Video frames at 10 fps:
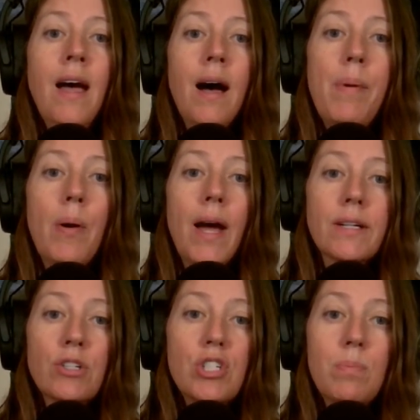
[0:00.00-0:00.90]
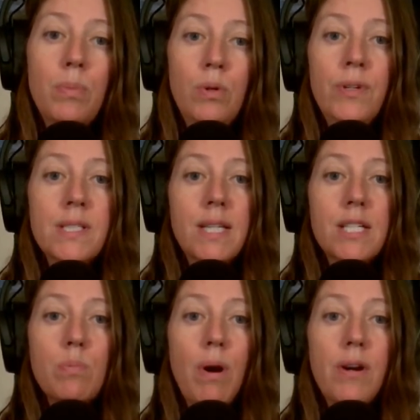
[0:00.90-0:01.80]
about energy moving to this
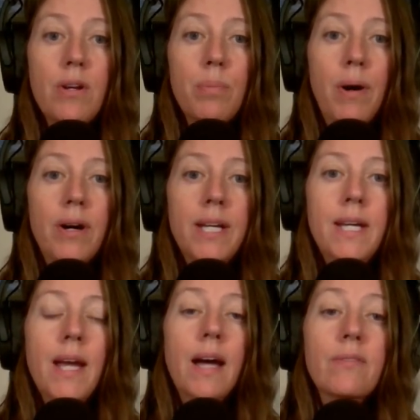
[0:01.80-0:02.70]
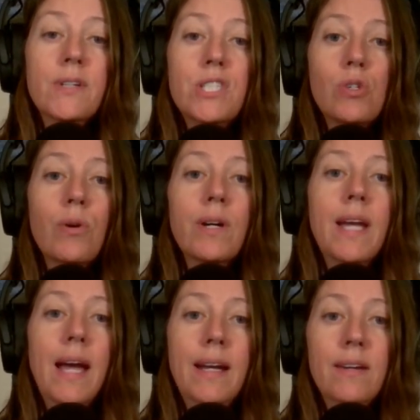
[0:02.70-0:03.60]
part of your body and restoring
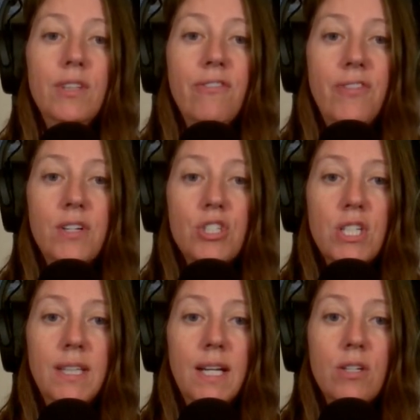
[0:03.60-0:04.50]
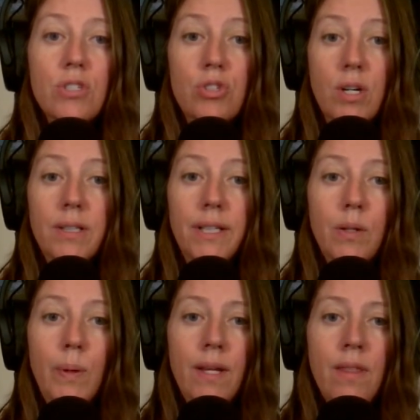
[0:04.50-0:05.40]
any of the function that you're struggling
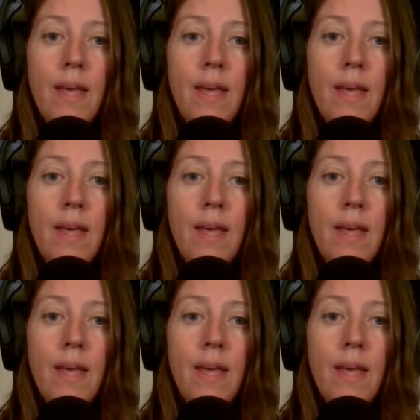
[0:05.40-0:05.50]
with,